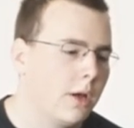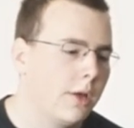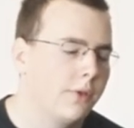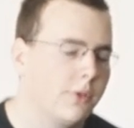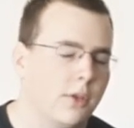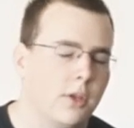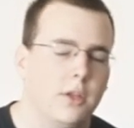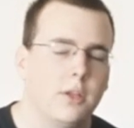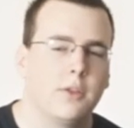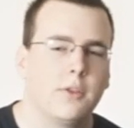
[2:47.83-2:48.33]

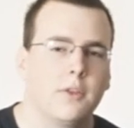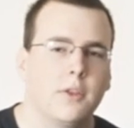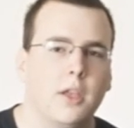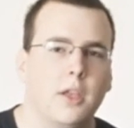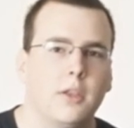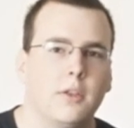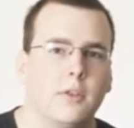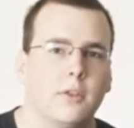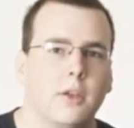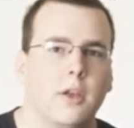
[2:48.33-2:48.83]
it's good, it's nice.
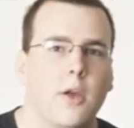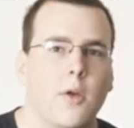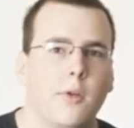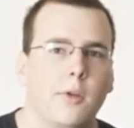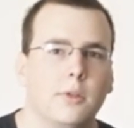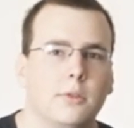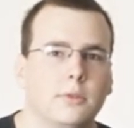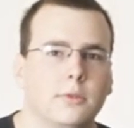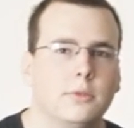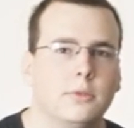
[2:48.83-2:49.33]

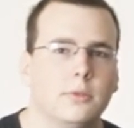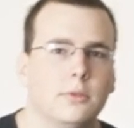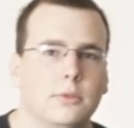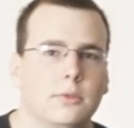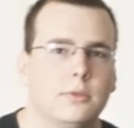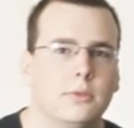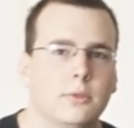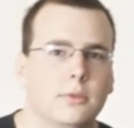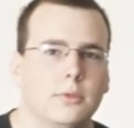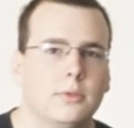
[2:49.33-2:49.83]

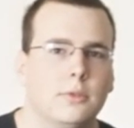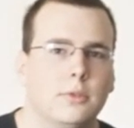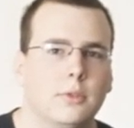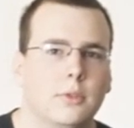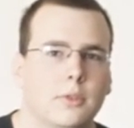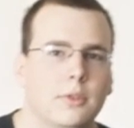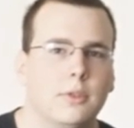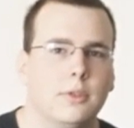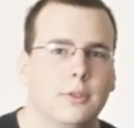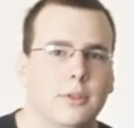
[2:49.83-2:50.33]
It's
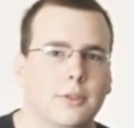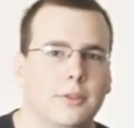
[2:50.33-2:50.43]
nice?